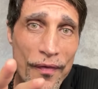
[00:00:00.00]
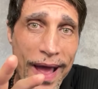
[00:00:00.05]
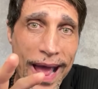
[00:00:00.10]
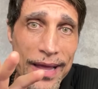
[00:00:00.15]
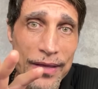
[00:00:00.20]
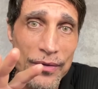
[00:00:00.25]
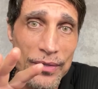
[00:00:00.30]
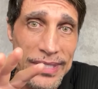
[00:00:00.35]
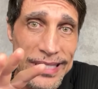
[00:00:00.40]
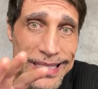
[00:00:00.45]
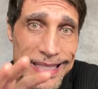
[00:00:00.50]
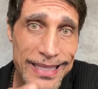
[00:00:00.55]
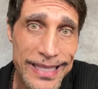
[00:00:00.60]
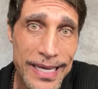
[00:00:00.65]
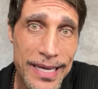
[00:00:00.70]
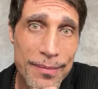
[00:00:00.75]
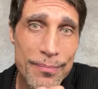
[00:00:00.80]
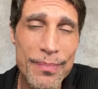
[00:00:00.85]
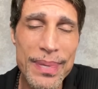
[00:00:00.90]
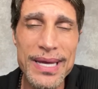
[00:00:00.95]
how you
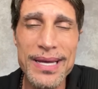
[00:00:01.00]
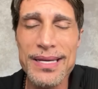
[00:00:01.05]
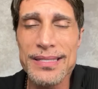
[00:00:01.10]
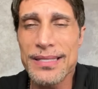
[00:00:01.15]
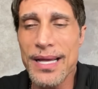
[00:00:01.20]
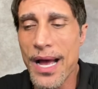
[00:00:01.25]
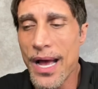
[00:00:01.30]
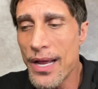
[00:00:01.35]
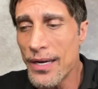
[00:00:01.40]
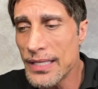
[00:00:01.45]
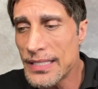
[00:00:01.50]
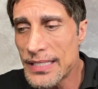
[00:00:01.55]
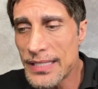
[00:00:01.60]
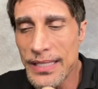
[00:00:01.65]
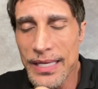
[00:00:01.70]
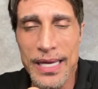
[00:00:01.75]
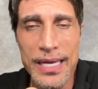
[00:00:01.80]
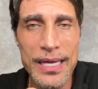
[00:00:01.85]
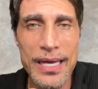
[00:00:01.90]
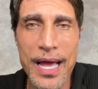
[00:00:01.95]
sleep, because
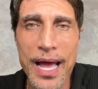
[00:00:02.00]
honestly,